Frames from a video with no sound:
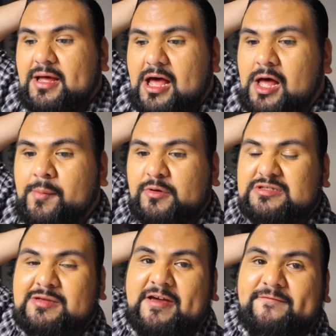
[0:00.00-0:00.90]
um,
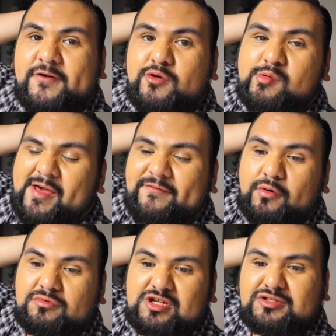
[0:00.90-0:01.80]
using my phone, but my
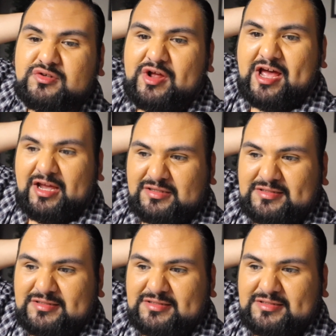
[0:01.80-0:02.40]
phone was also dying.